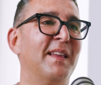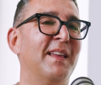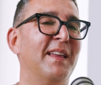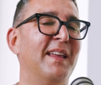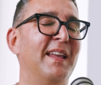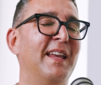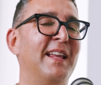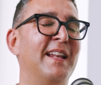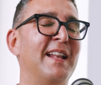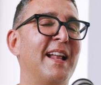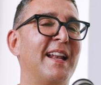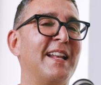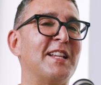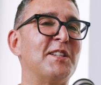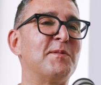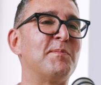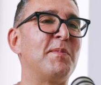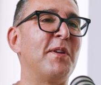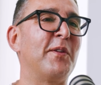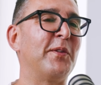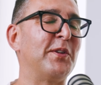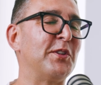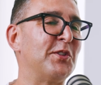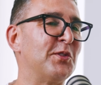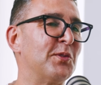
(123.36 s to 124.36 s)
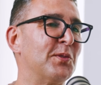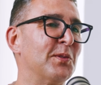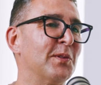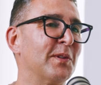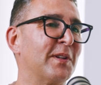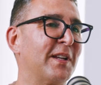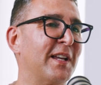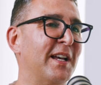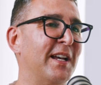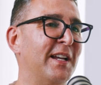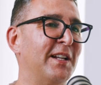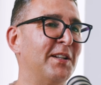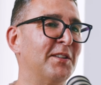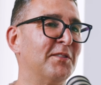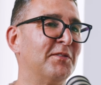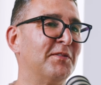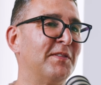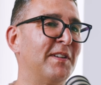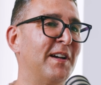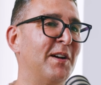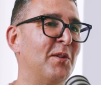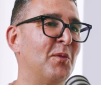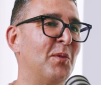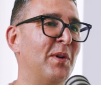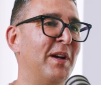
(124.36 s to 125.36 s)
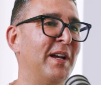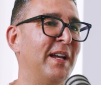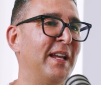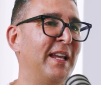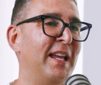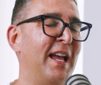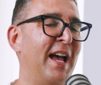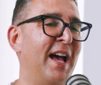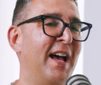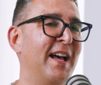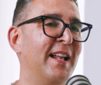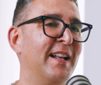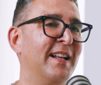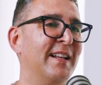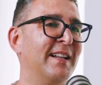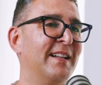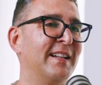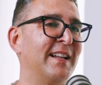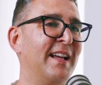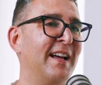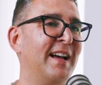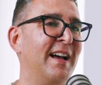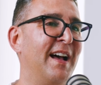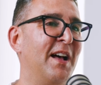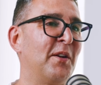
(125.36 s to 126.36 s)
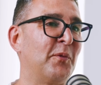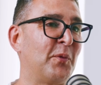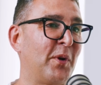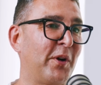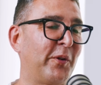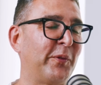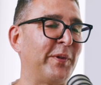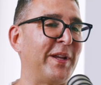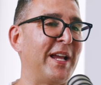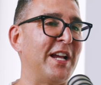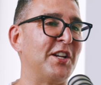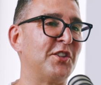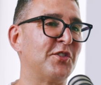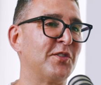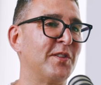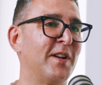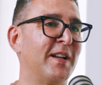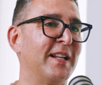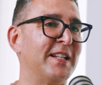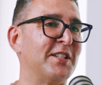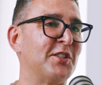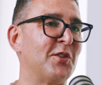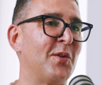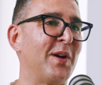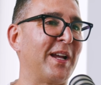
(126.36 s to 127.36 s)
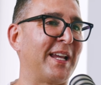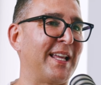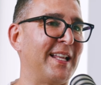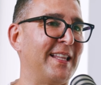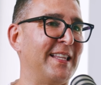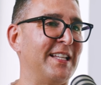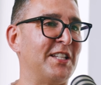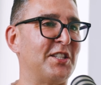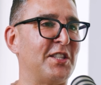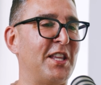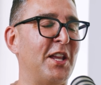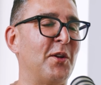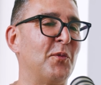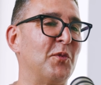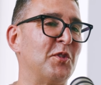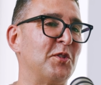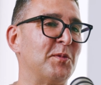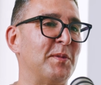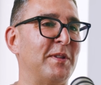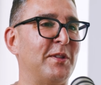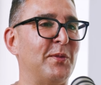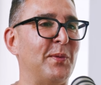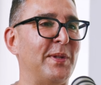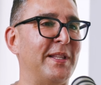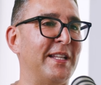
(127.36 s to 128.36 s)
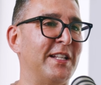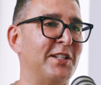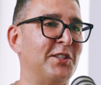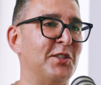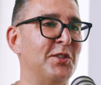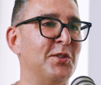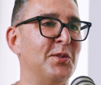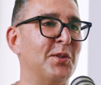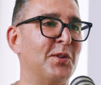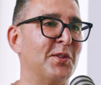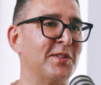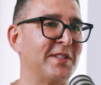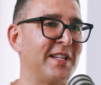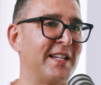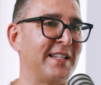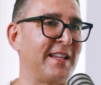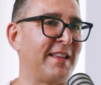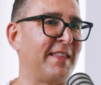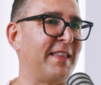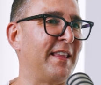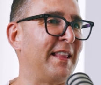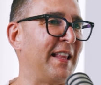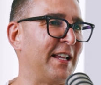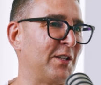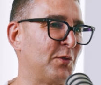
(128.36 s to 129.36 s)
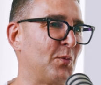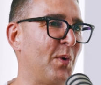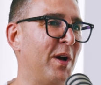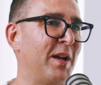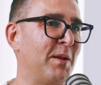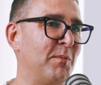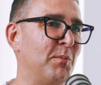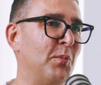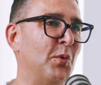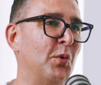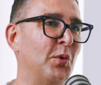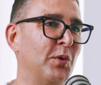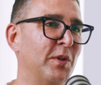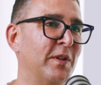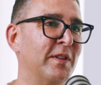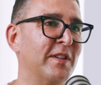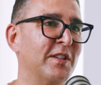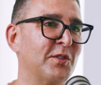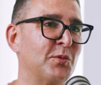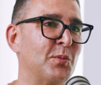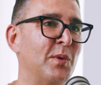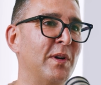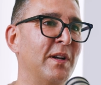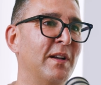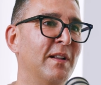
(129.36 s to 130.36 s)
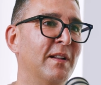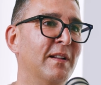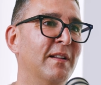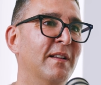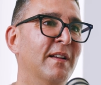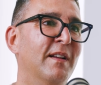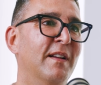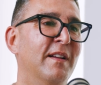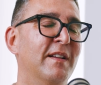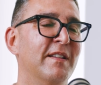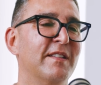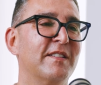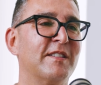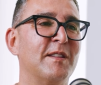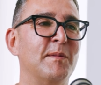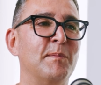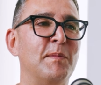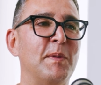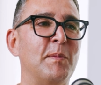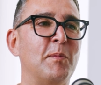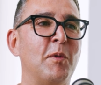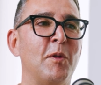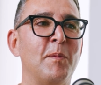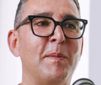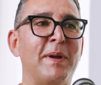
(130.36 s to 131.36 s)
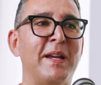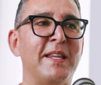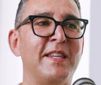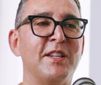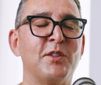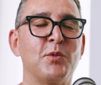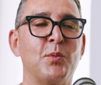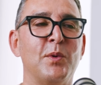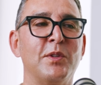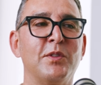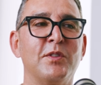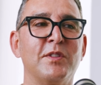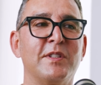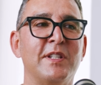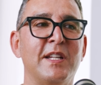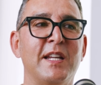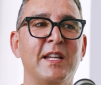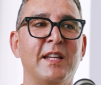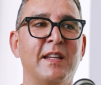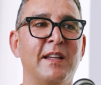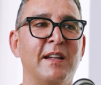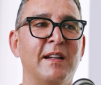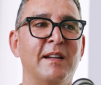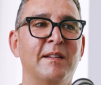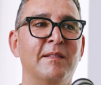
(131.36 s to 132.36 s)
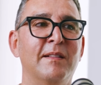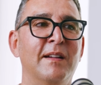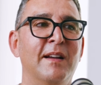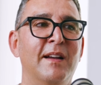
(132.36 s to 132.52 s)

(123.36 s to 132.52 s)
a spiritual kind of way and recreationally, so I can distinguish between the two, because I think that's quite important as well. Some people may just want to take a